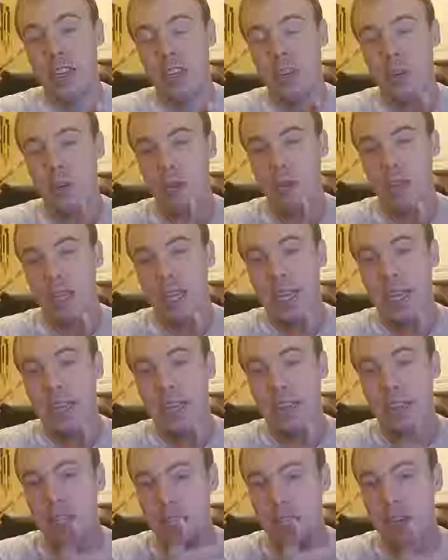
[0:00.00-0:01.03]
or like
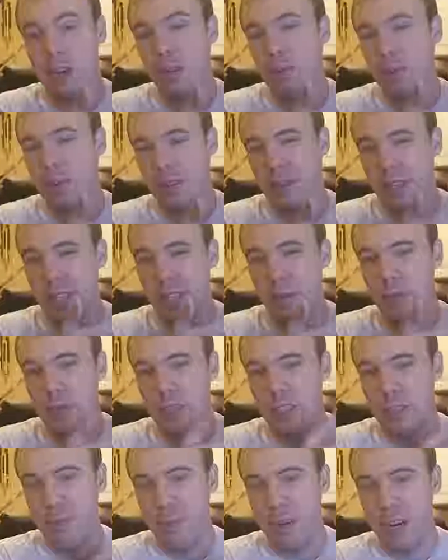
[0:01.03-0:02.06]
li- almost liquid
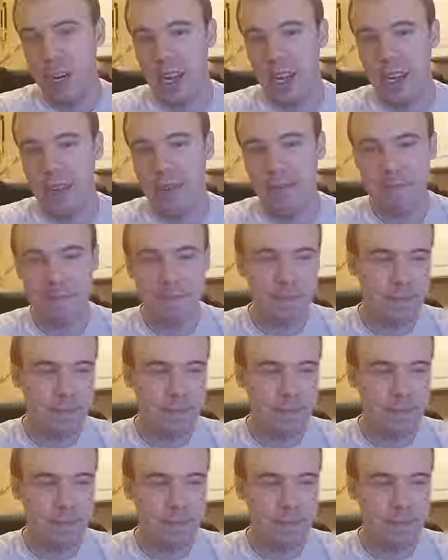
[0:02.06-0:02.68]
spray.